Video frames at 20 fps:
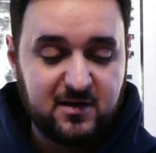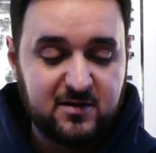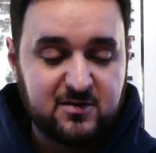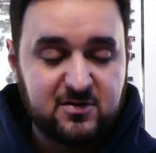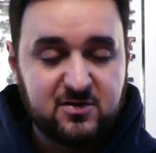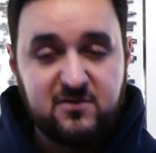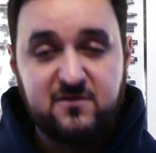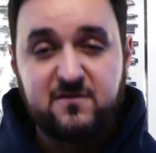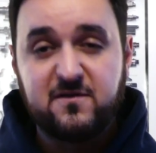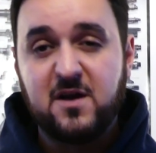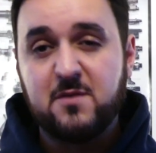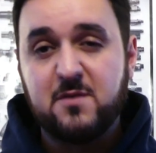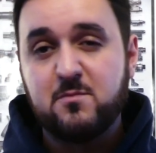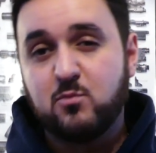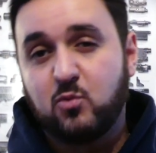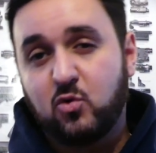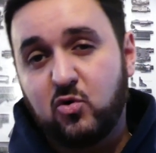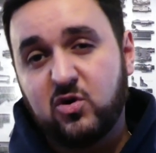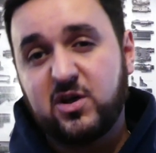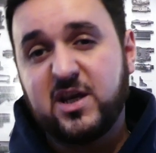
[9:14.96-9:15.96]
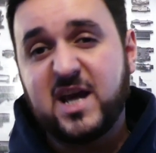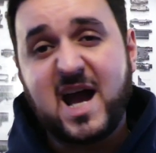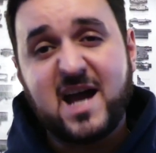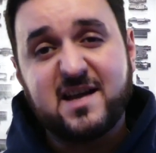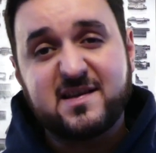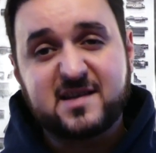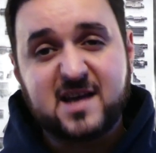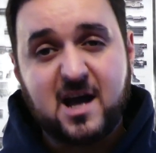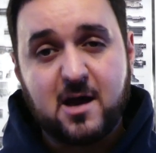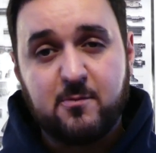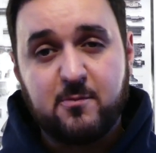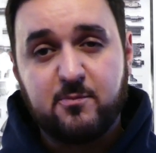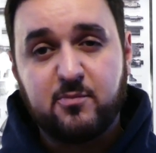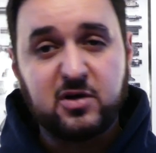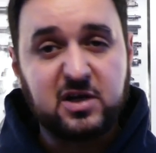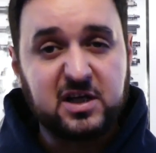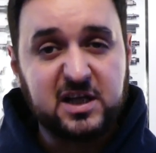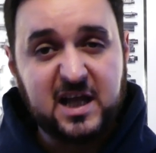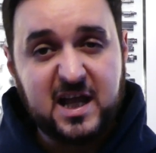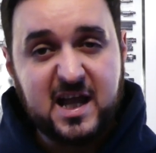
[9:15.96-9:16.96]
You vent more gas out
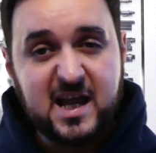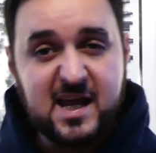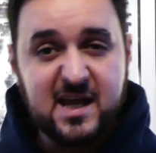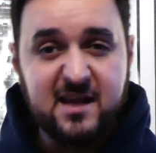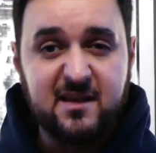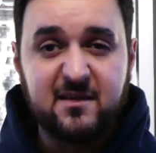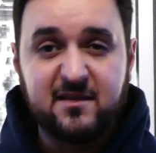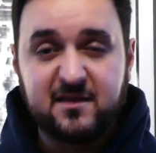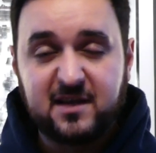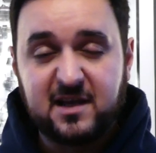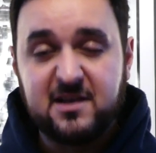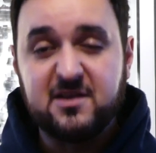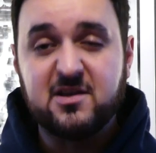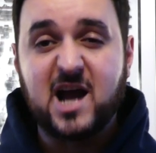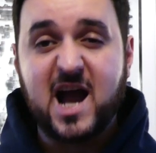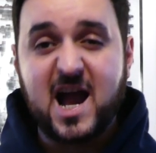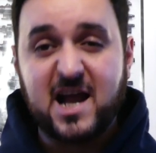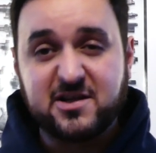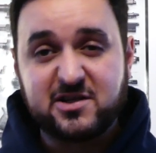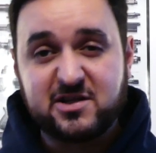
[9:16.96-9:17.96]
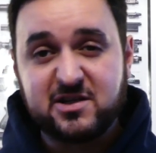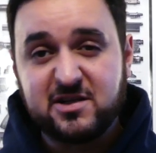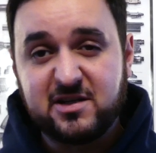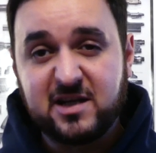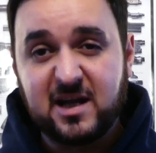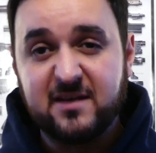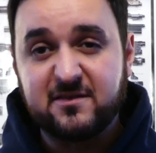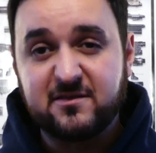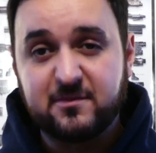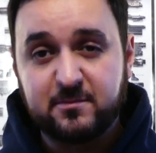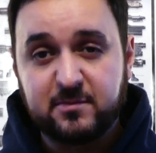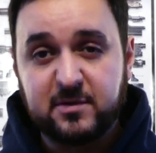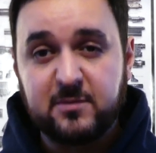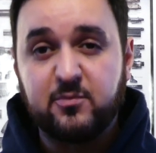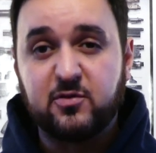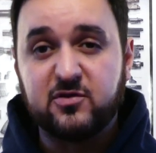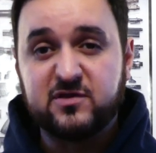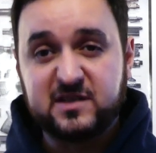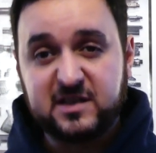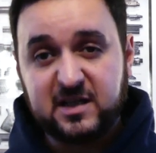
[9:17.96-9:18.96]
putting it in than you actually get to be
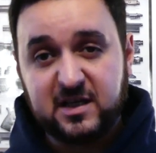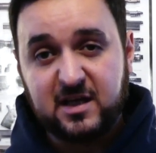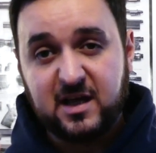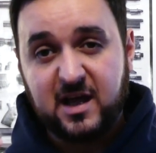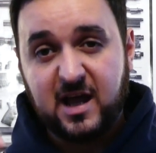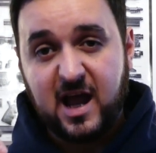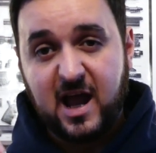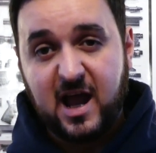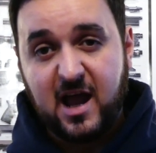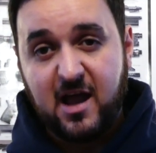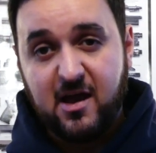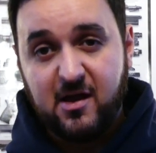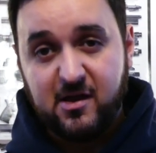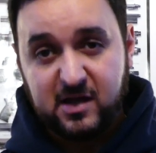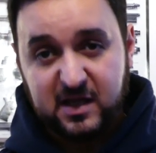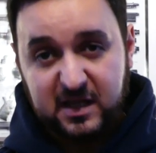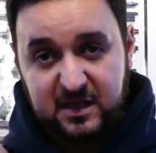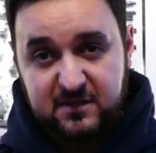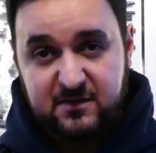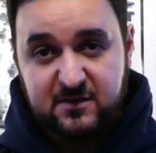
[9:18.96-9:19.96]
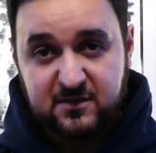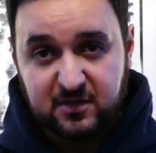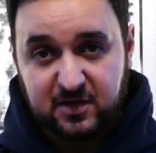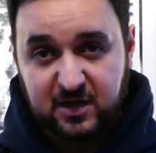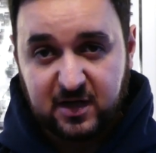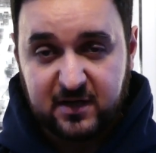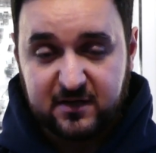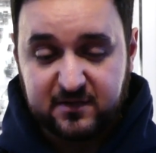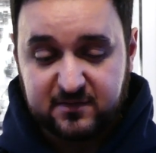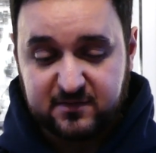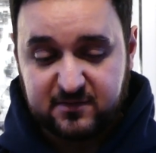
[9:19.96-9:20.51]
putting it into your gun.